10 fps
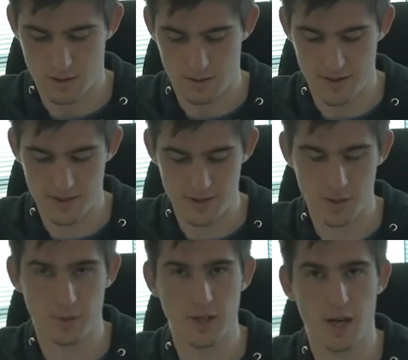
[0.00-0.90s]
This is
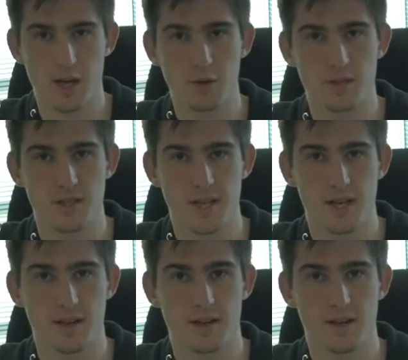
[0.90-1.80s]
to allow you to
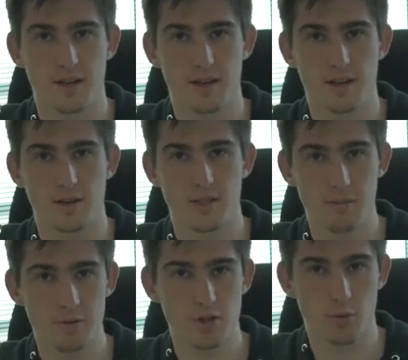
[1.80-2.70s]
take
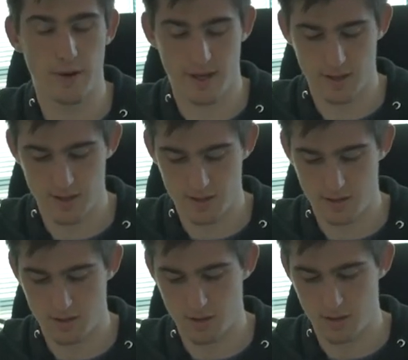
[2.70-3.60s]
temperature readings
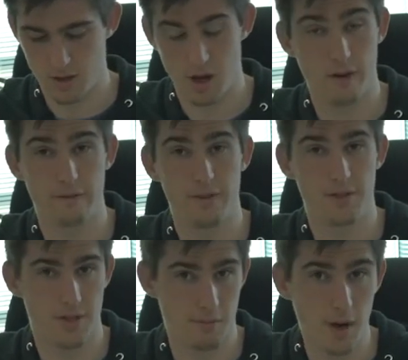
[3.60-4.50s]
of
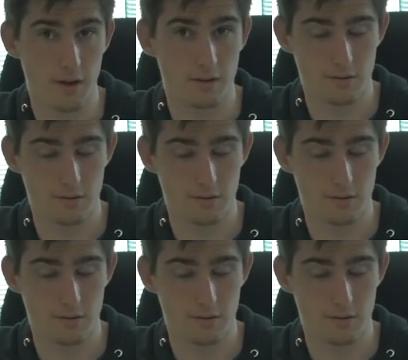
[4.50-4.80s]
the mud.